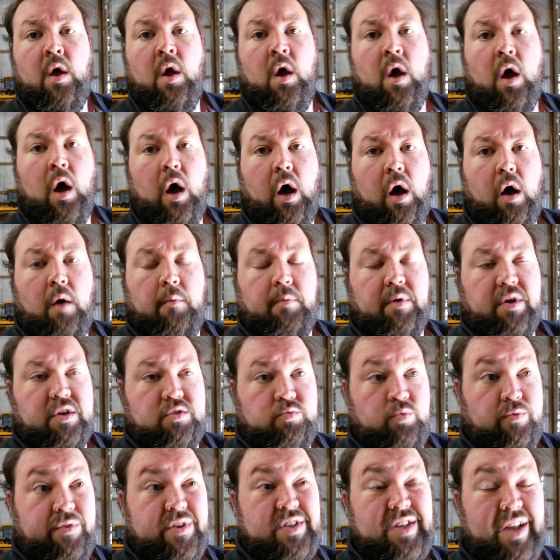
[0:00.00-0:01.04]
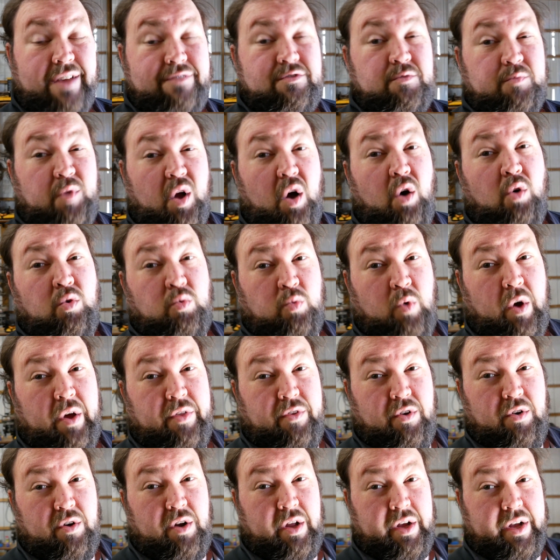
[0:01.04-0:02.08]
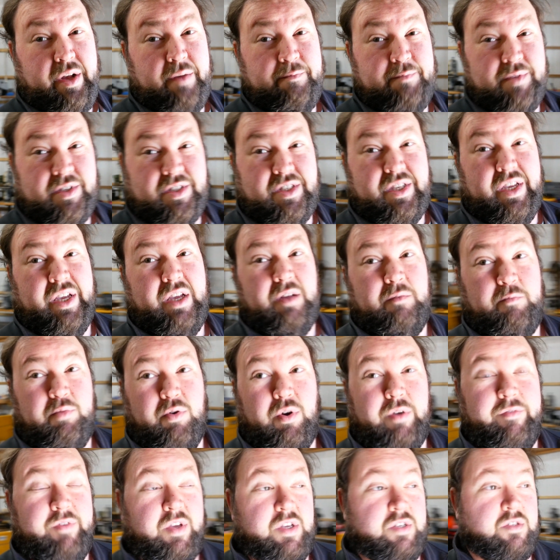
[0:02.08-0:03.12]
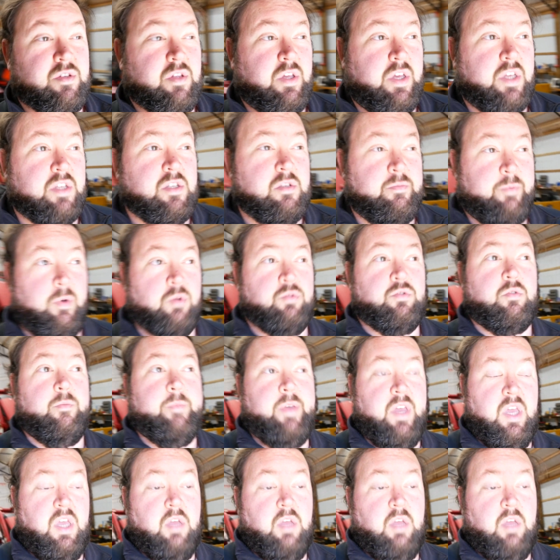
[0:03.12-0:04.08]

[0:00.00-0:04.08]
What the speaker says: Because we're supposed to have some cold weather, like I said previously. It's supposed to be